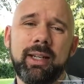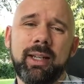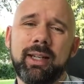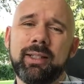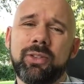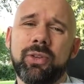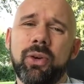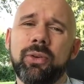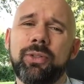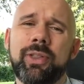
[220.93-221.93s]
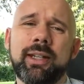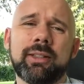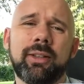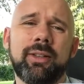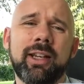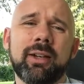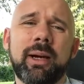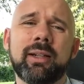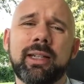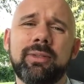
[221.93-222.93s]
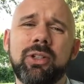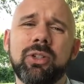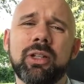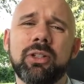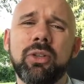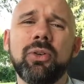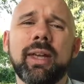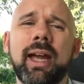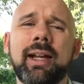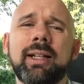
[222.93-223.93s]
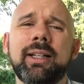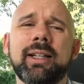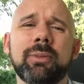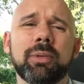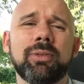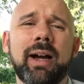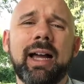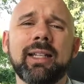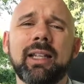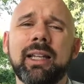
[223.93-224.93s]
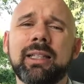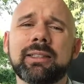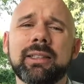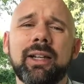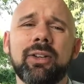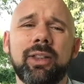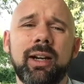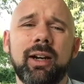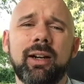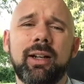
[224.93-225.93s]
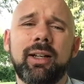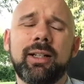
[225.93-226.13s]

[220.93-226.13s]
And so think about giving. You can do that in the provided links that are there.